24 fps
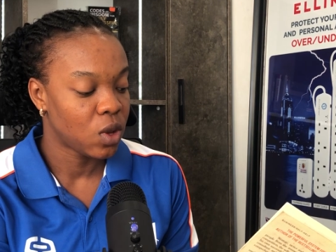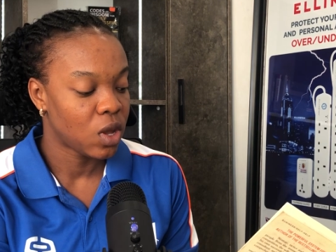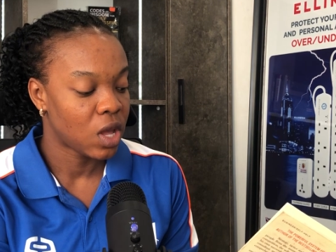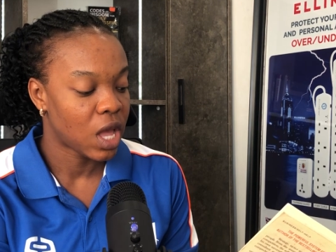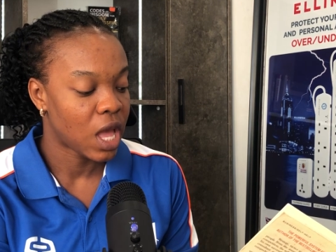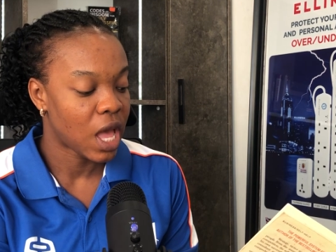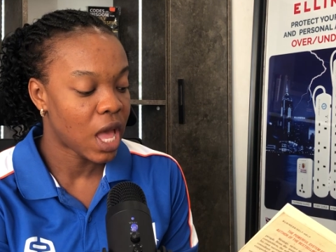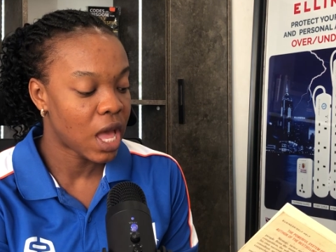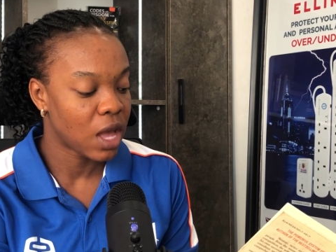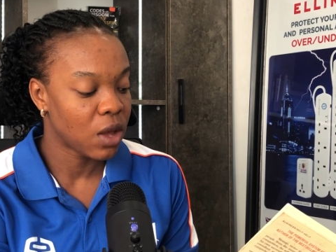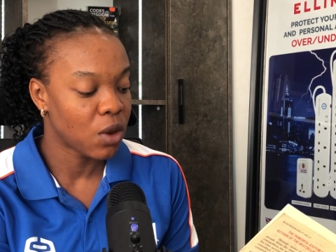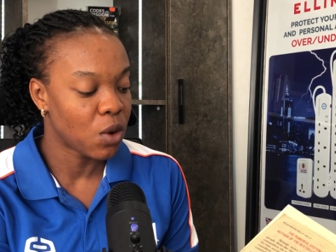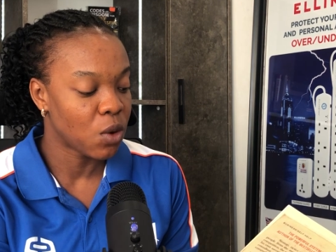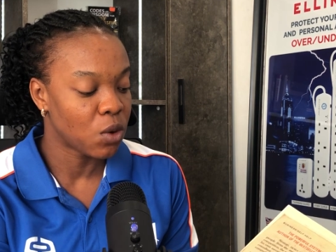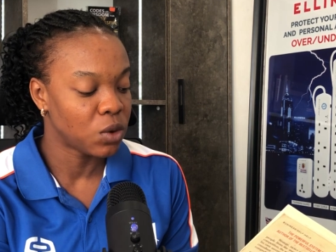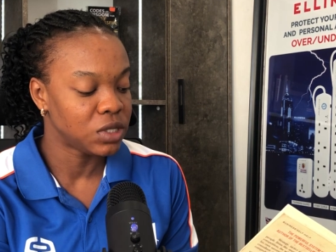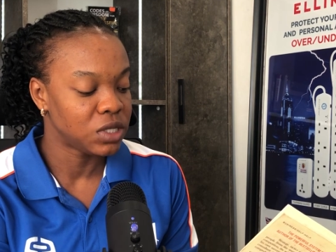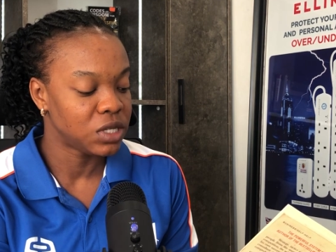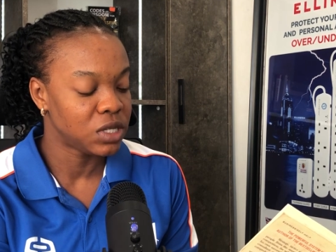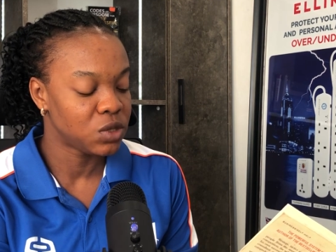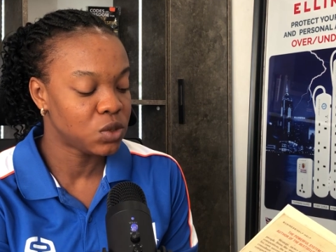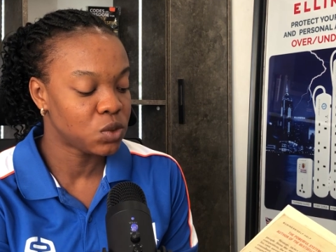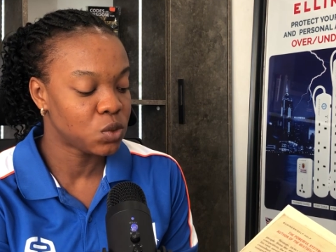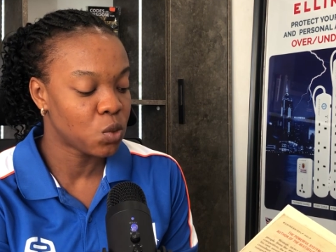hang on
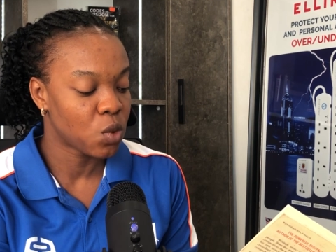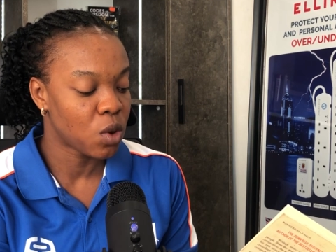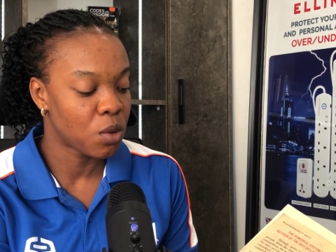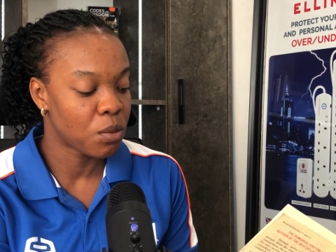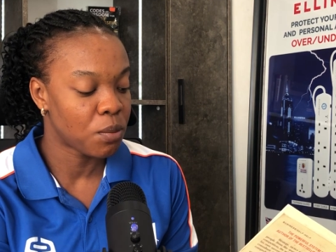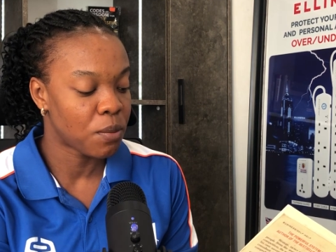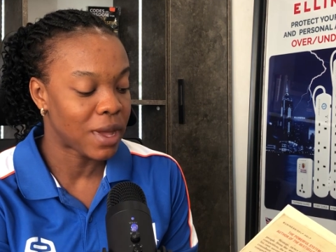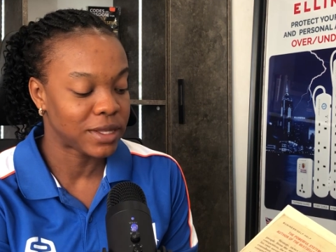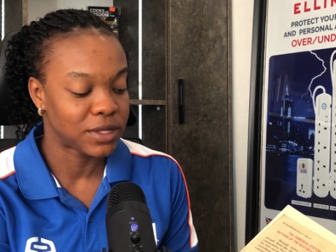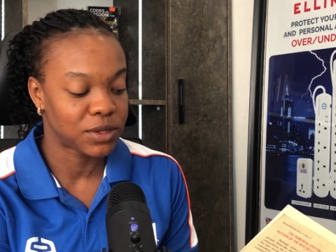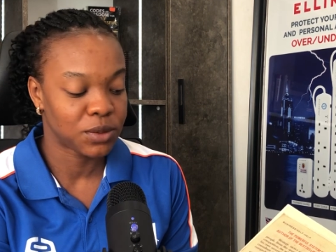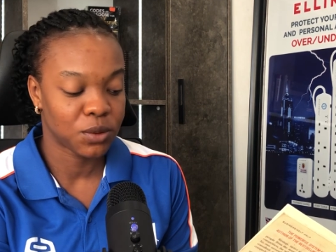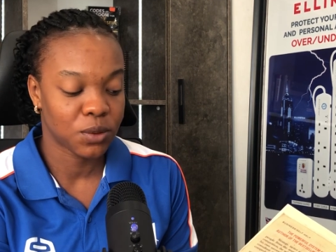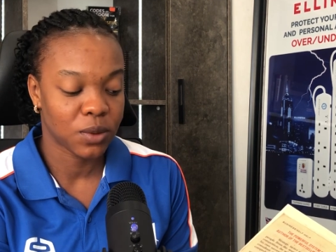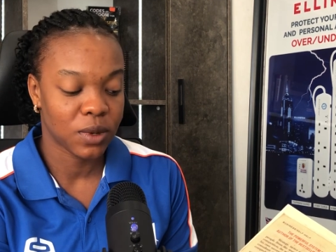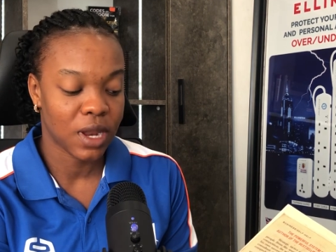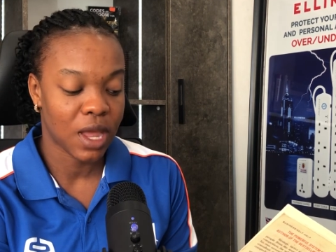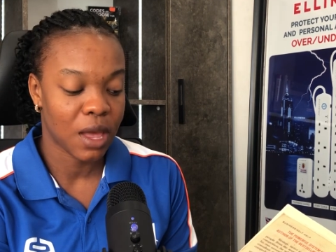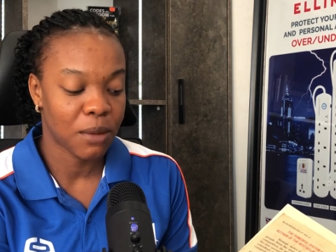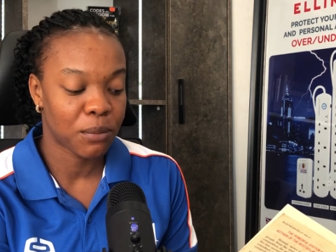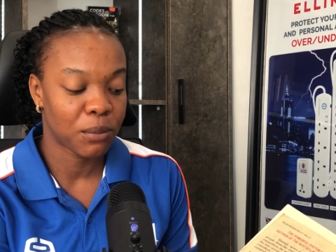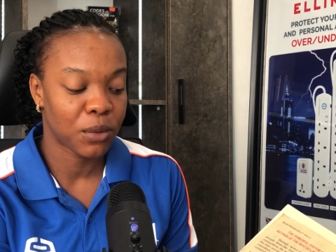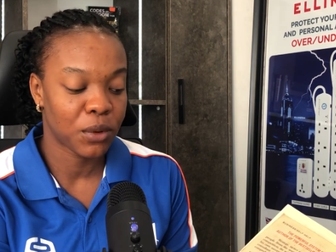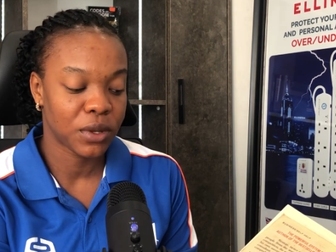this one
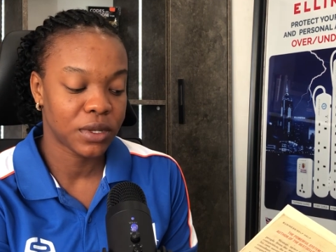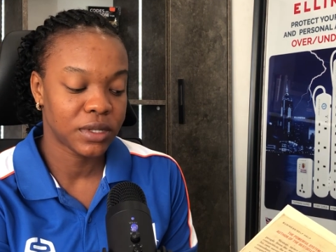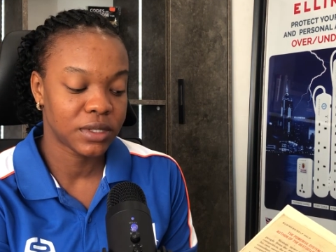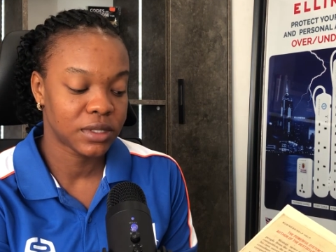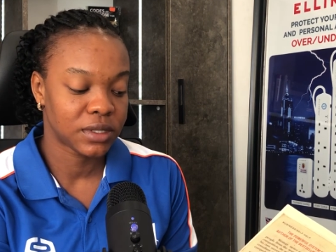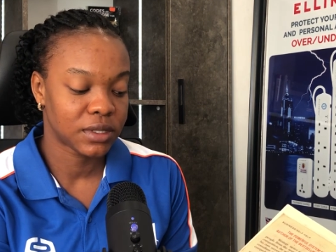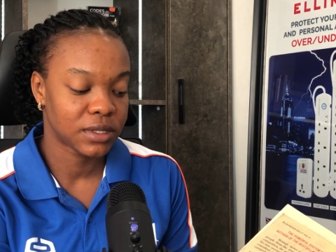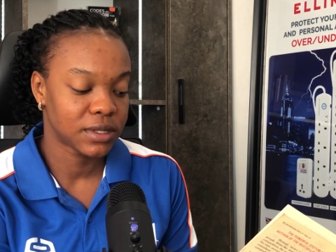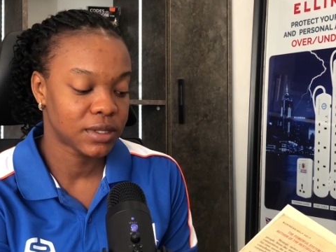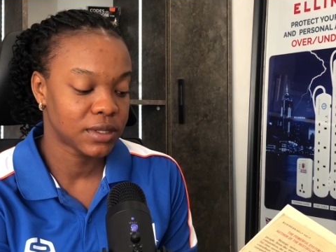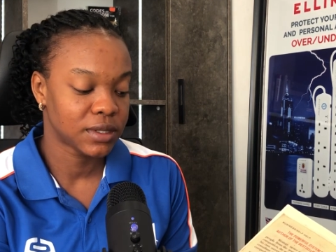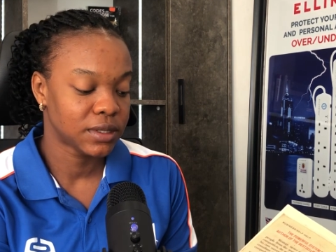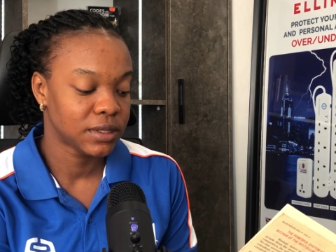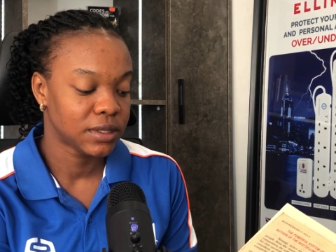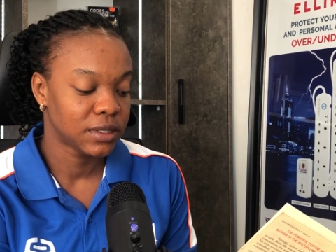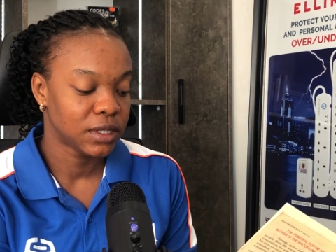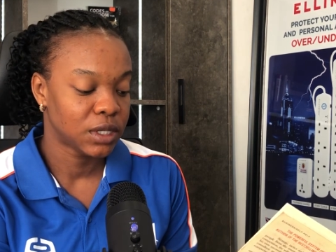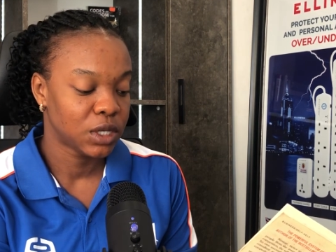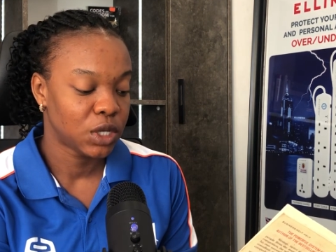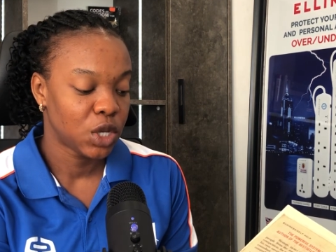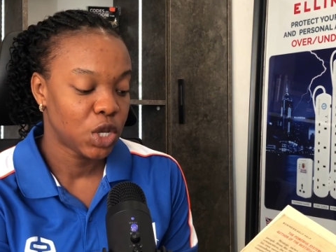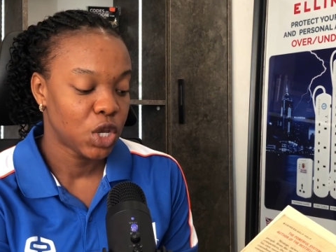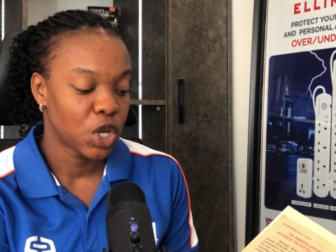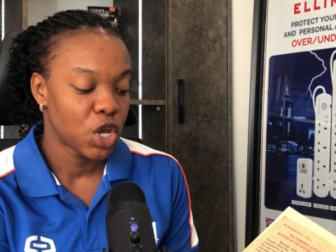particular point.
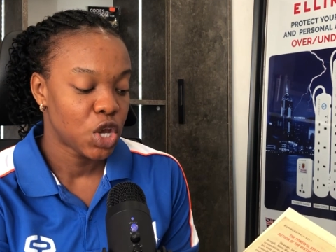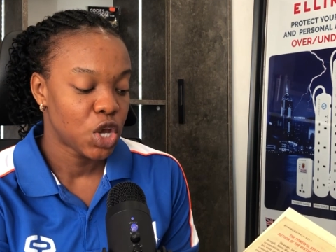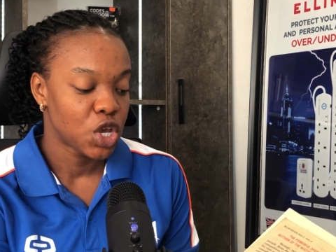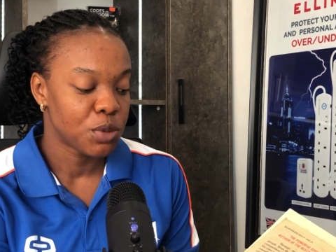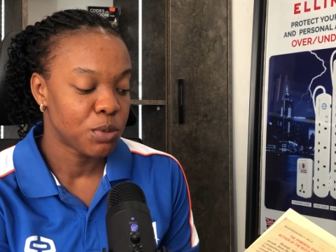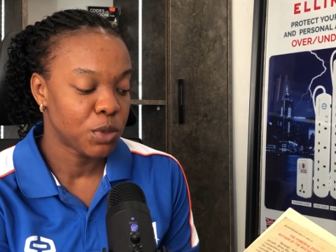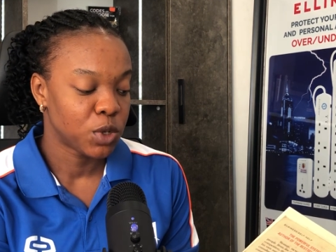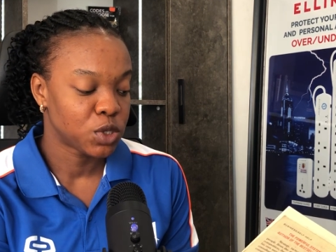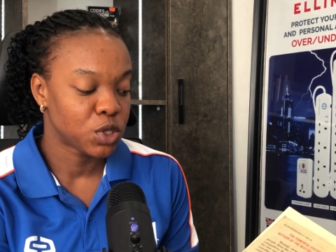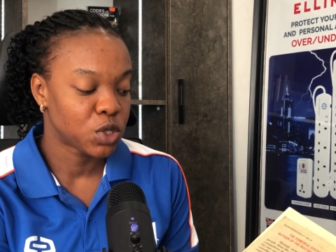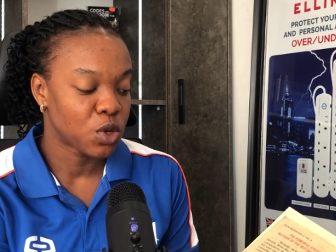You must